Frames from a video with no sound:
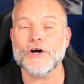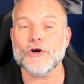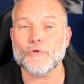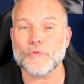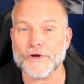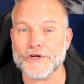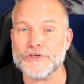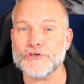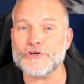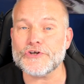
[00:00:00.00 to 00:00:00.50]

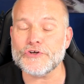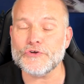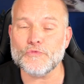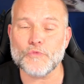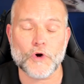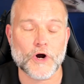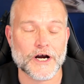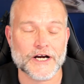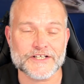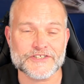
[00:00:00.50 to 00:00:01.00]
where you can
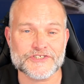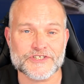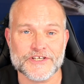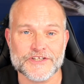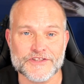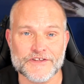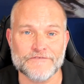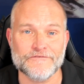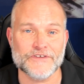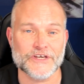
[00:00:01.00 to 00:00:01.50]
watch
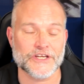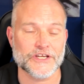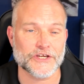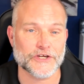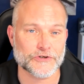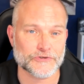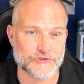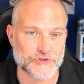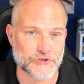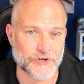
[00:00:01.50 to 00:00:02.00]
the
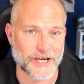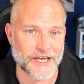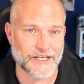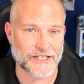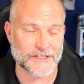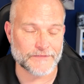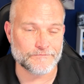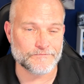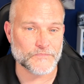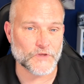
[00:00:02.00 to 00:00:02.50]
video
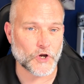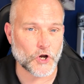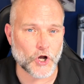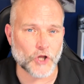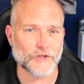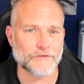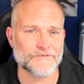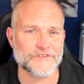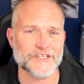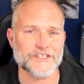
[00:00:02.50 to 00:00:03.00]
training.
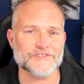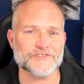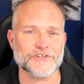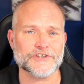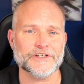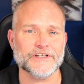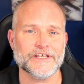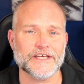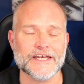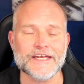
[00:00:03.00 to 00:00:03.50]
All of these are
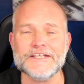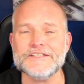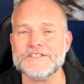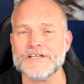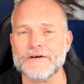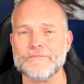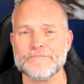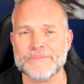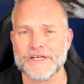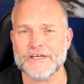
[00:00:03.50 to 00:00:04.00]
going to end
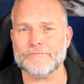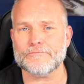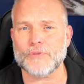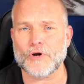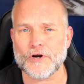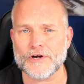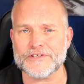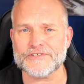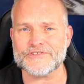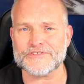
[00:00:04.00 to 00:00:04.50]
up being
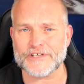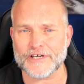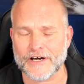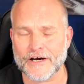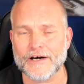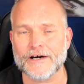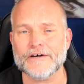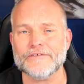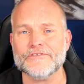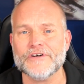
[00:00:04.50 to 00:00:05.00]
parts
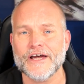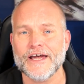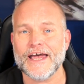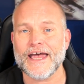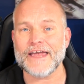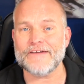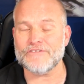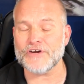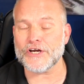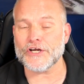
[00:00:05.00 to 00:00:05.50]
of
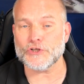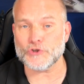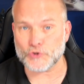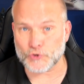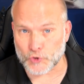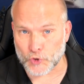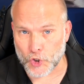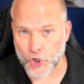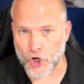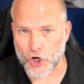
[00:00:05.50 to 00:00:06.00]
a very
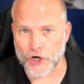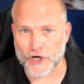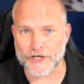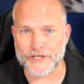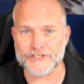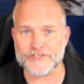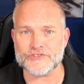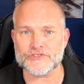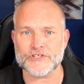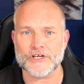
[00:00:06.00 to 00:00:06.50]

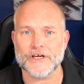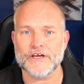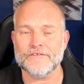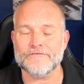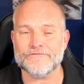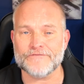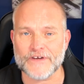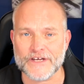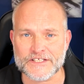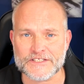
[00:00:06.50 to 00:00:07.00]
large
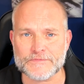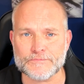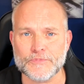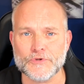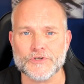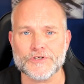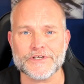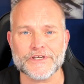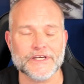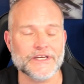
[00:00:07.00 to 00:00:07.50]

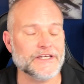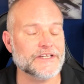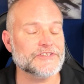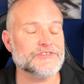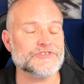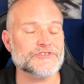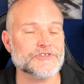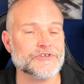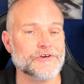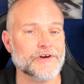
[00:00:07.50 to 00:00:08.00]
Facebook,
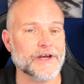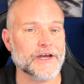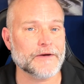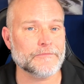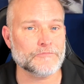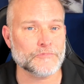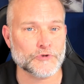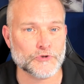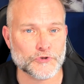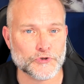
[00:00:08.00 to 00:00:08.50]

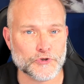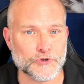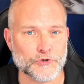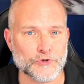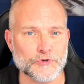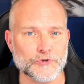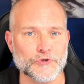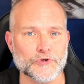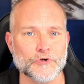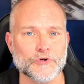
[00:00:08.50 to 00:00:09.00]
Instagram,
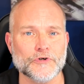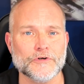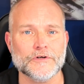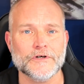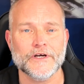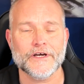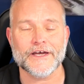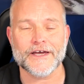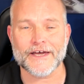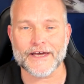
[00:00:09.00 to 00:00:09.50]
Google,
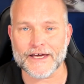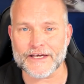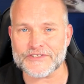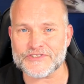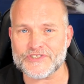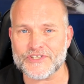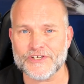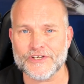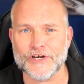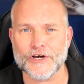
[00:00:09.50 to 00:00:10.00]

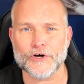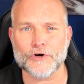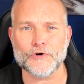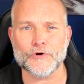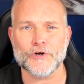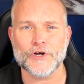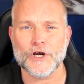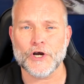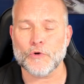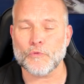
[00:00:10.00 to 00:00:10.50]

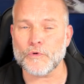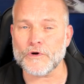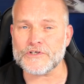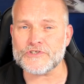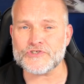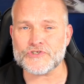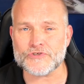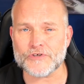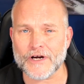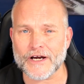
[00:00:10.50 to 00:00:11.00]
SEO. We're
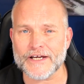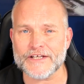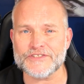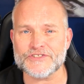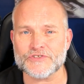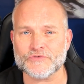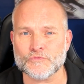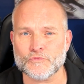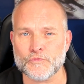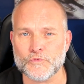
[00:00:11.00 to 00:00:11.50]
trying
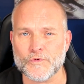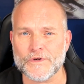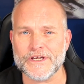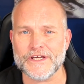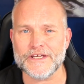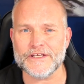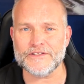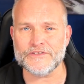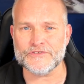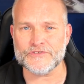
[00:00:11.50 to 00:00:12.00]
to
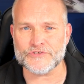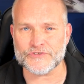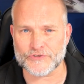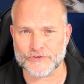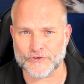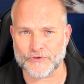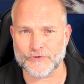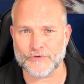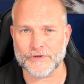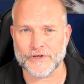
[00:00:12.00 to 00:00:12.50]

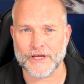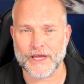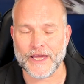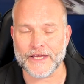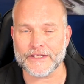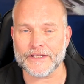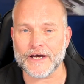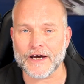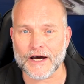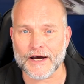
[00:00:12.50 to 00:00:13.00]
redo
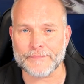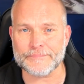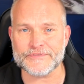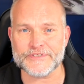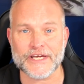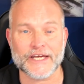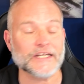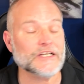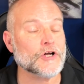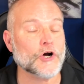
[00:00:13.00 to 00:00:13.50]
and
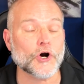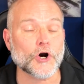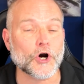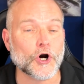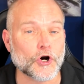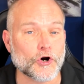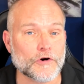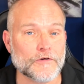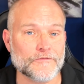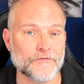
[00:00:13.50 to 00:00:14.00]
update
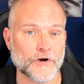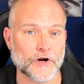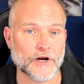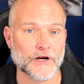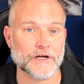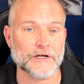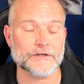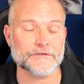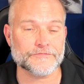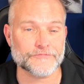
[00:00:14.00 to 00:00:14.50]
all of
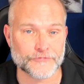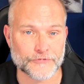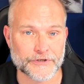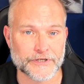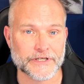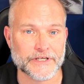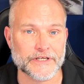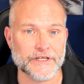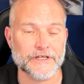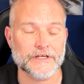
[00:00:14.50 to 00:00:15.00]
our
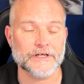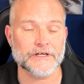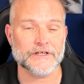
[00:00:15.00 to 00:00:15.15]
free